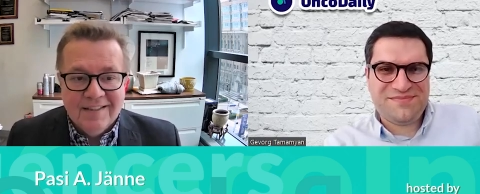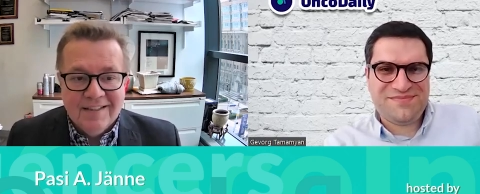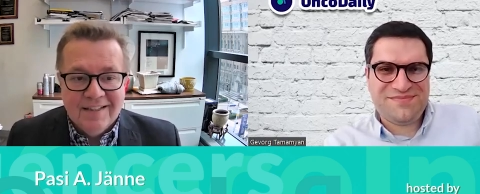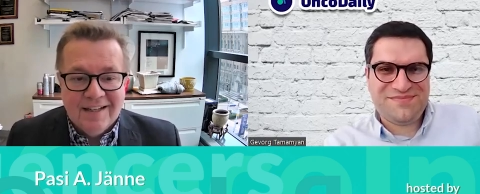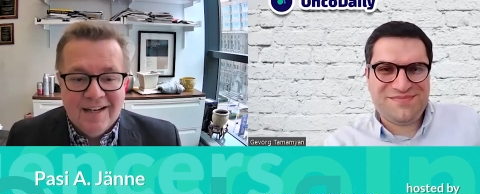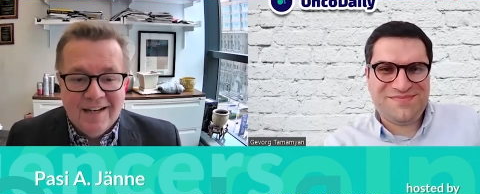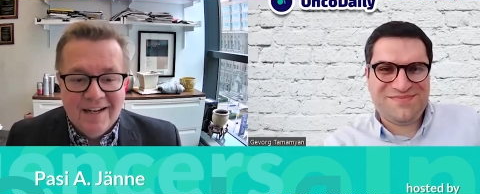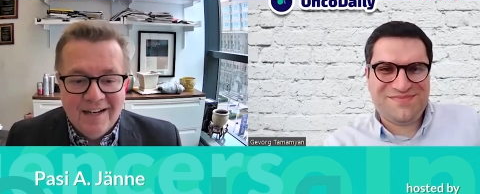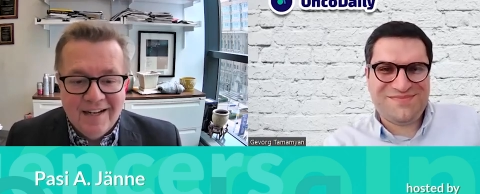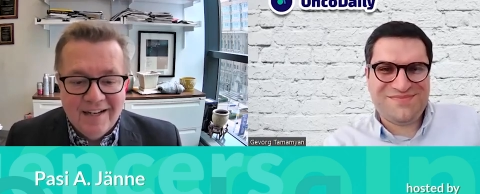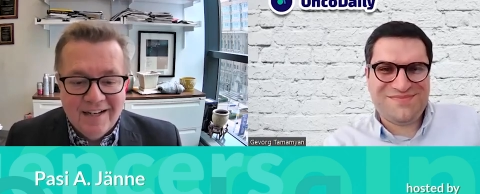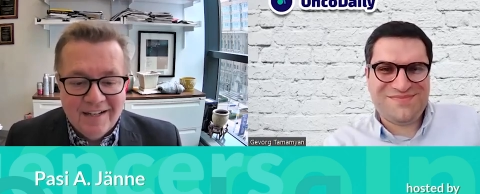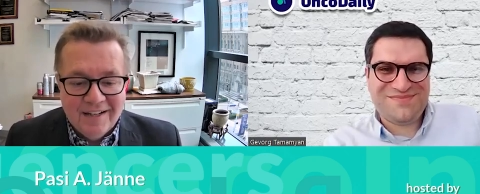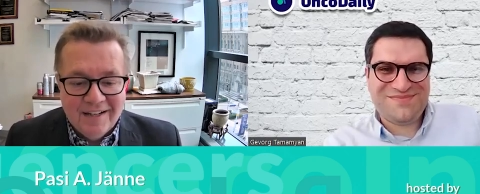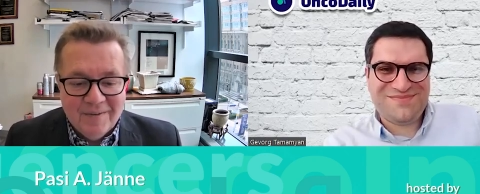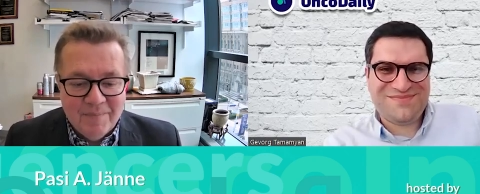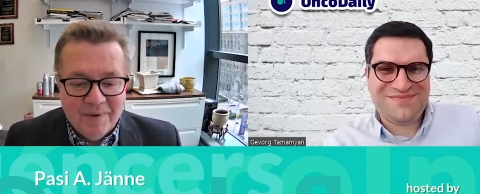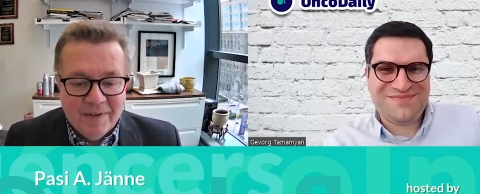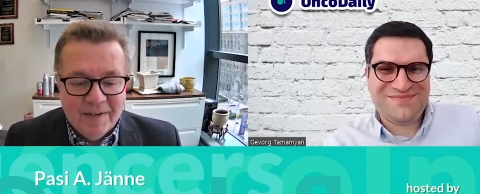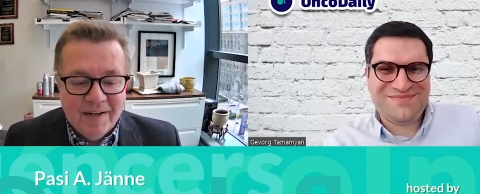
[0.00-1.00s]
Speaker 1: uh,
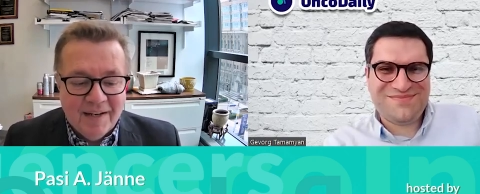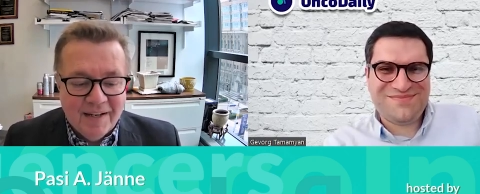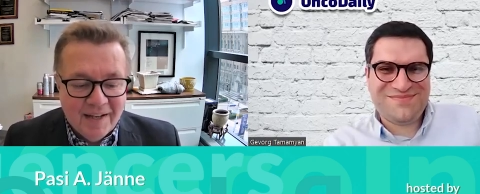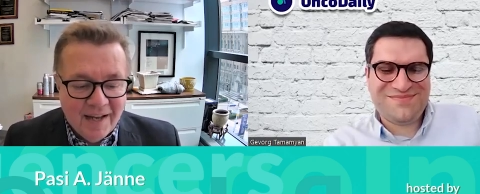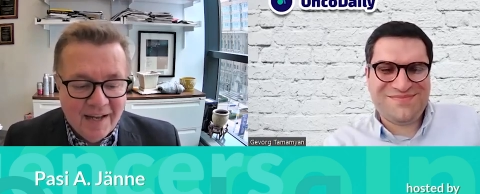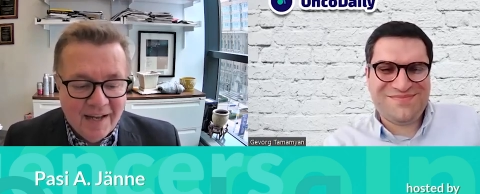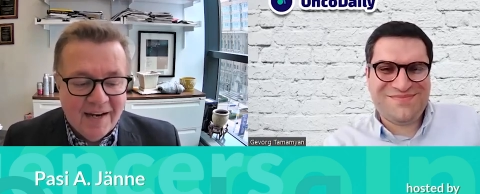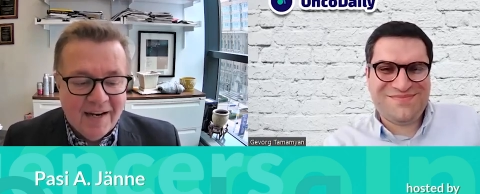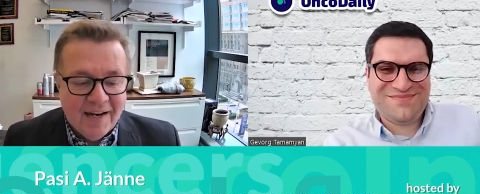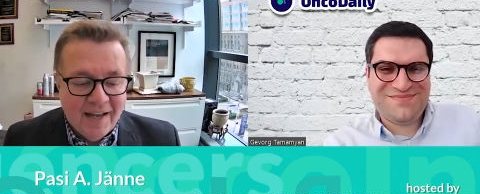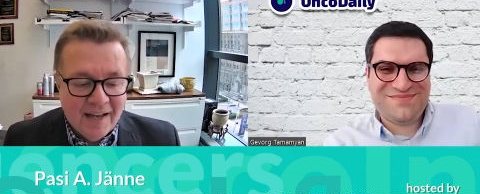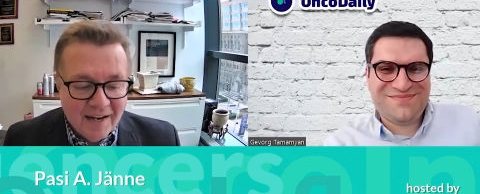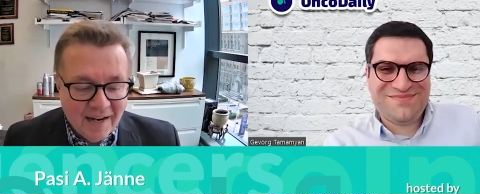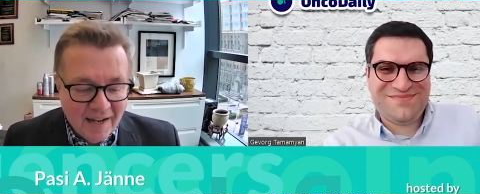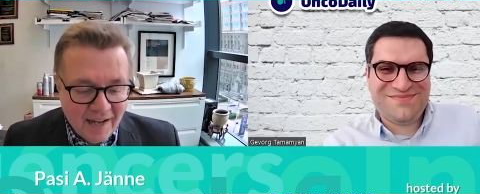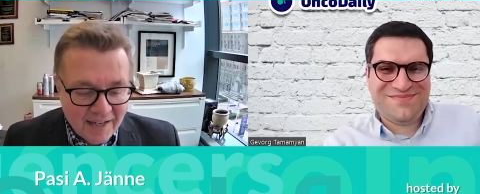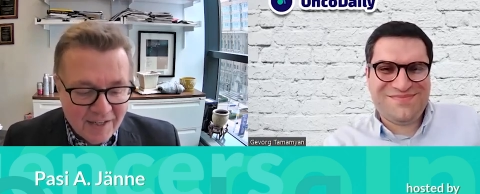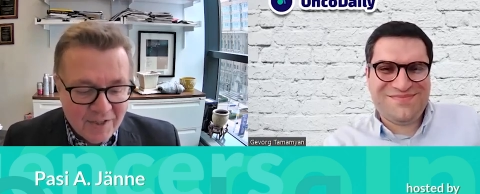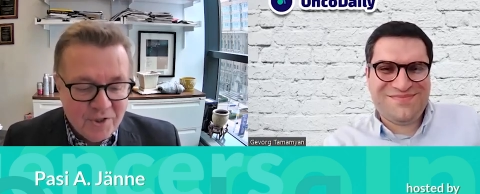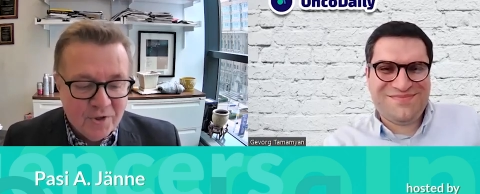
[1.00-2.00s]
but I, I
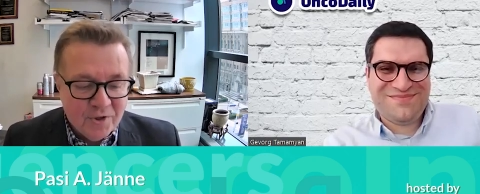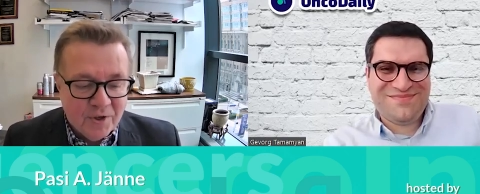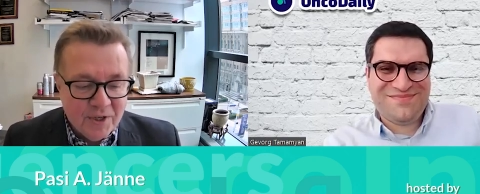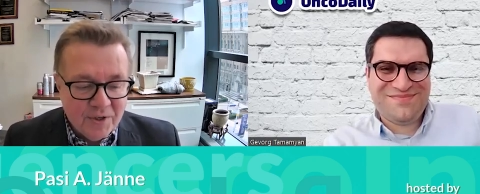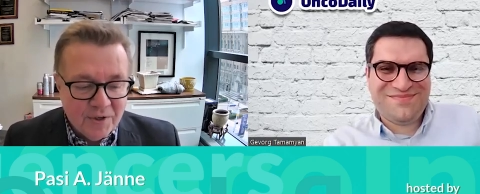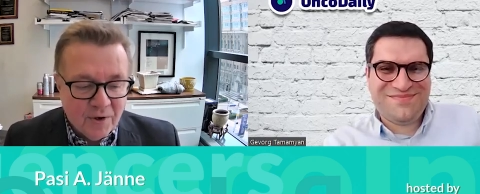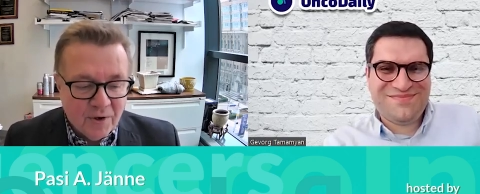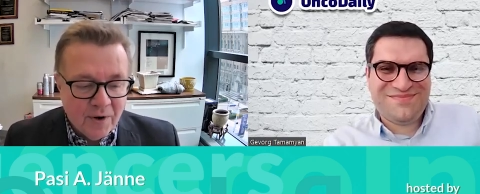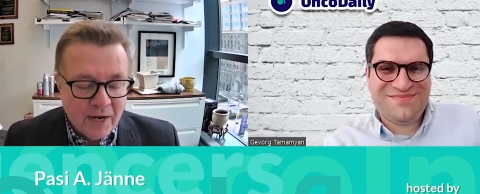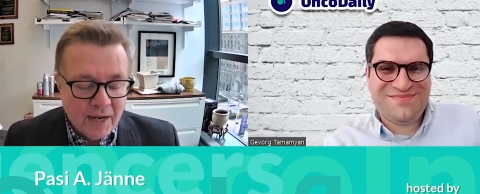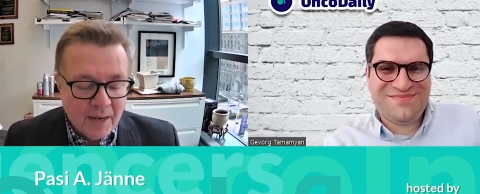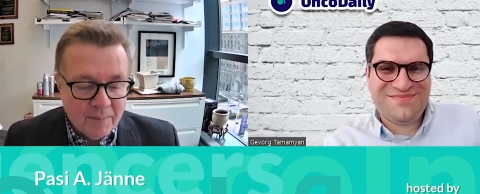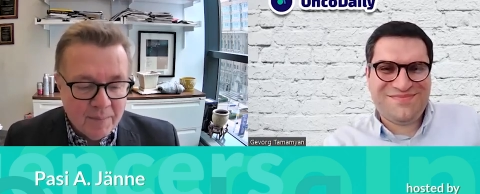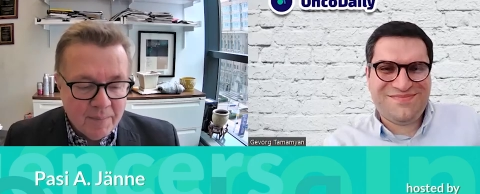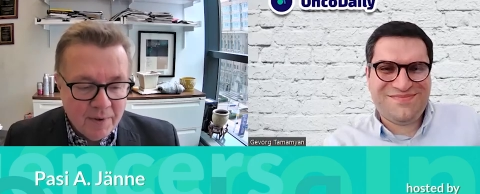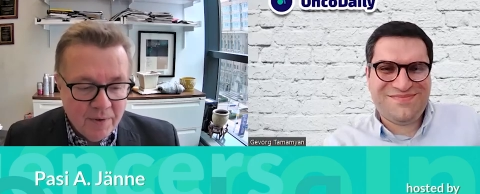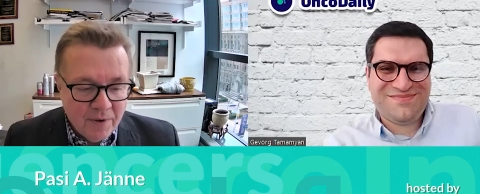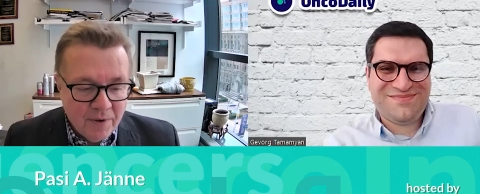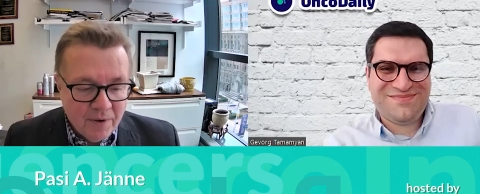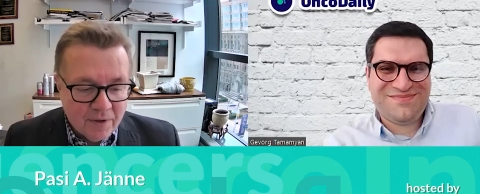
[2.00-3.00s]
I enjoyed growing up in
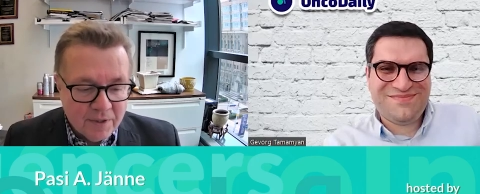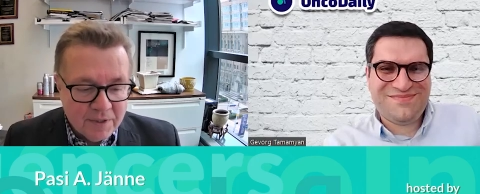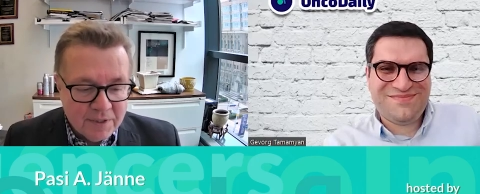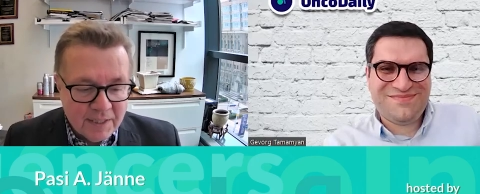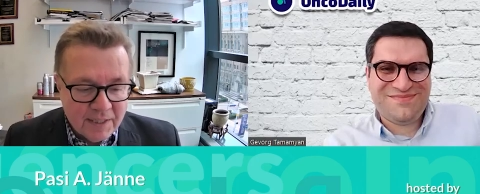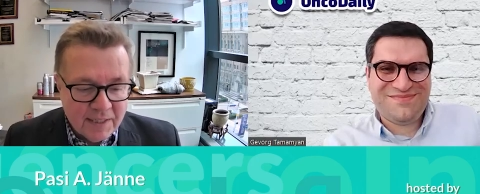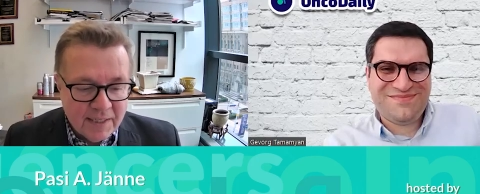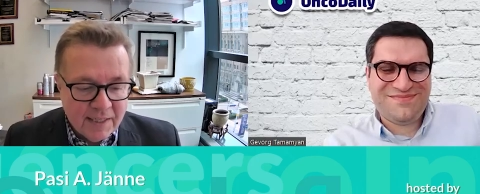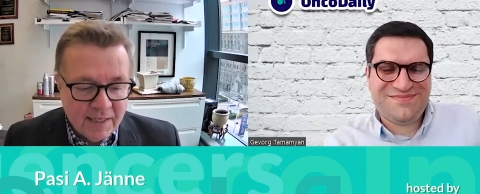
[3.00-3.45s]
New York City,